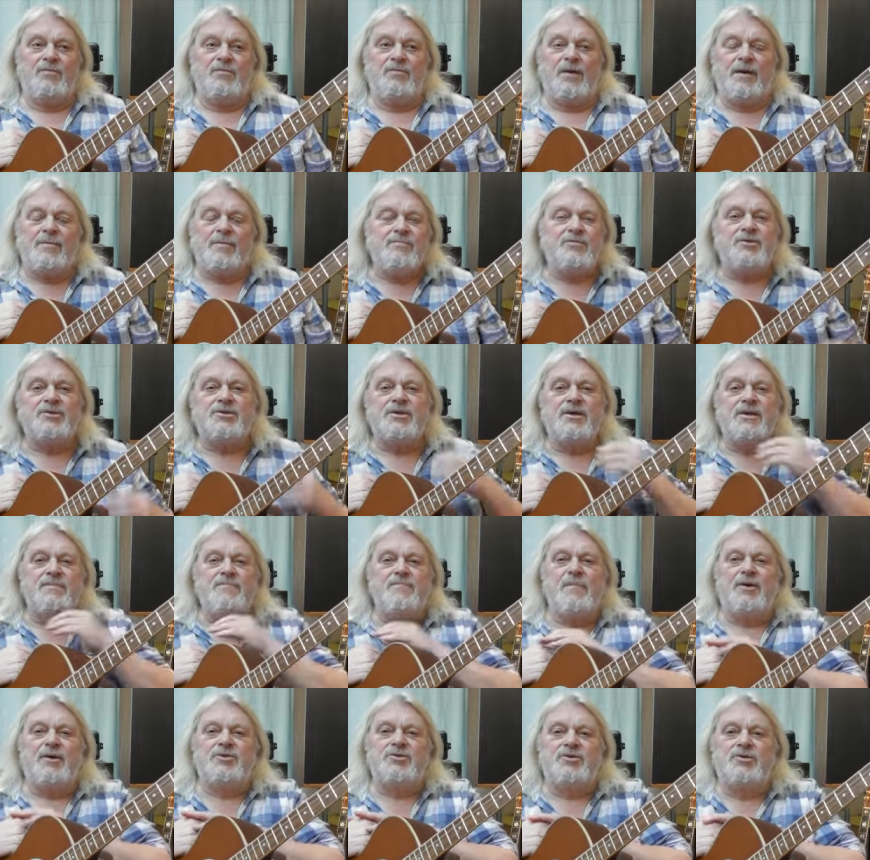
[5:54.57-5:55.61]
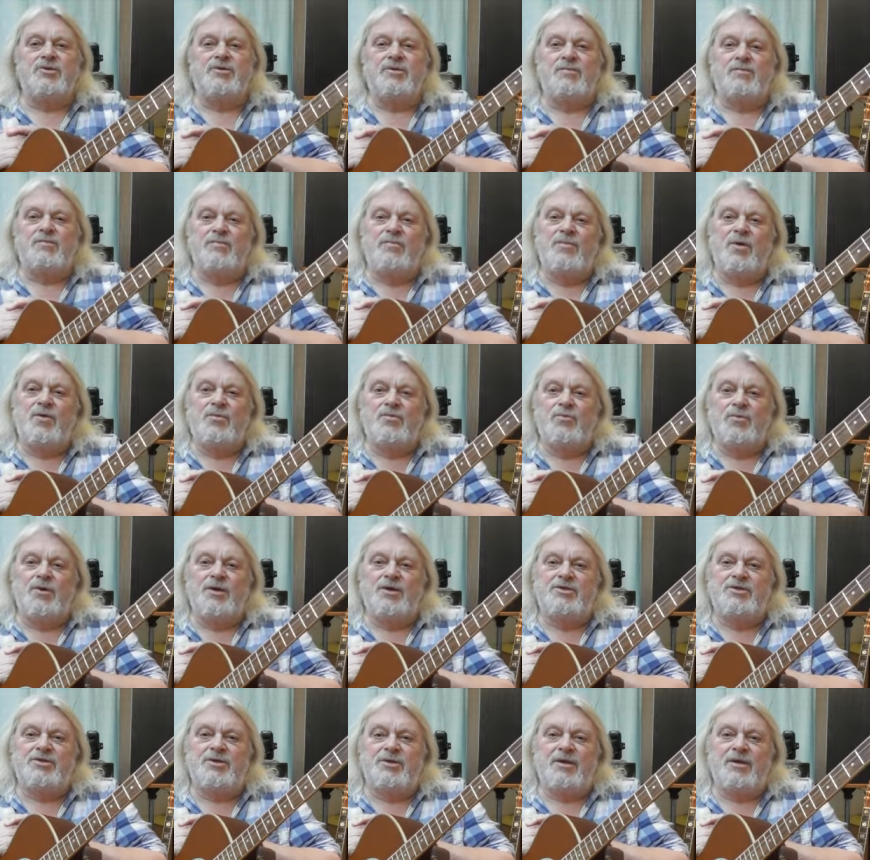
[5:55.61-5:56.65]
we haven't seen much of them
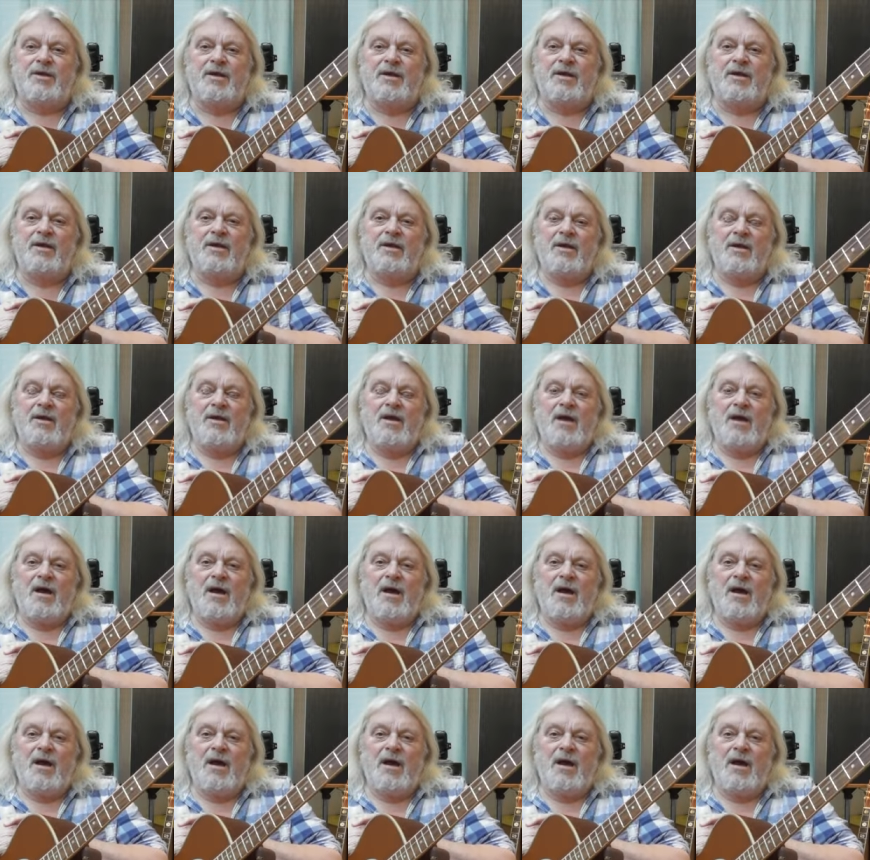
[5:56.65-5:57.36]
recently,